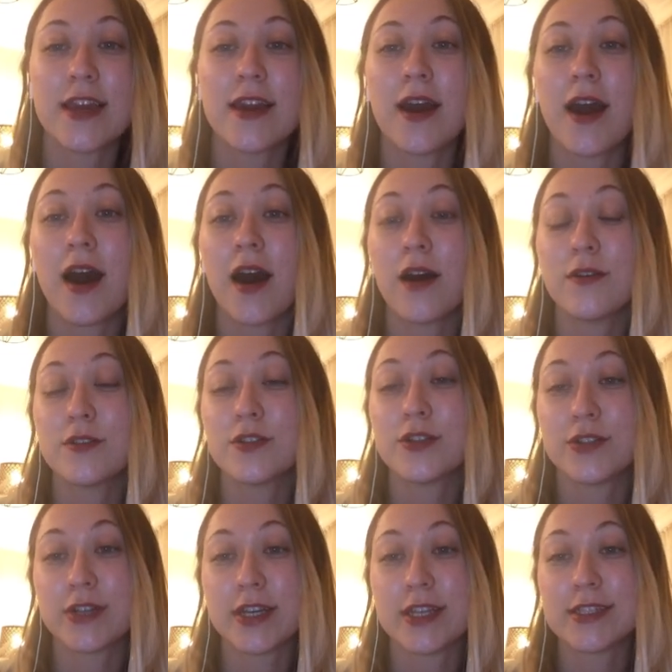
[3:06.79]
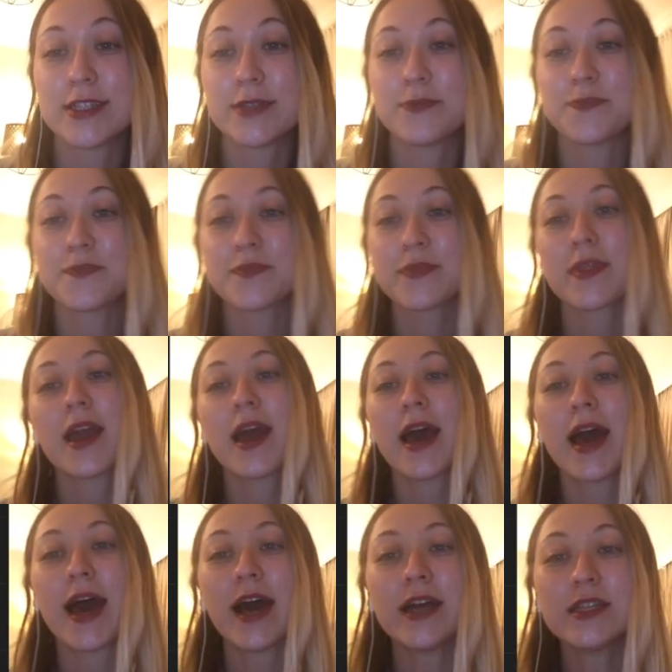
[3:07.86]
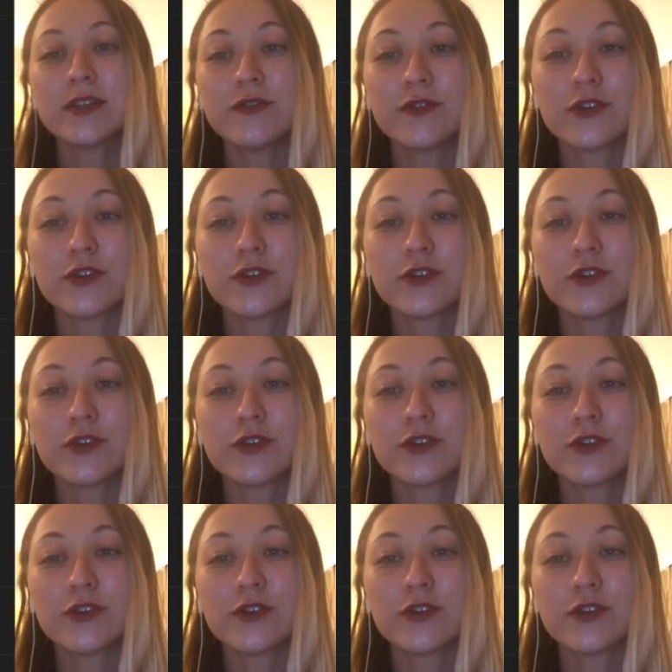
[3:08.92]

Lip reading: how to do it. At first,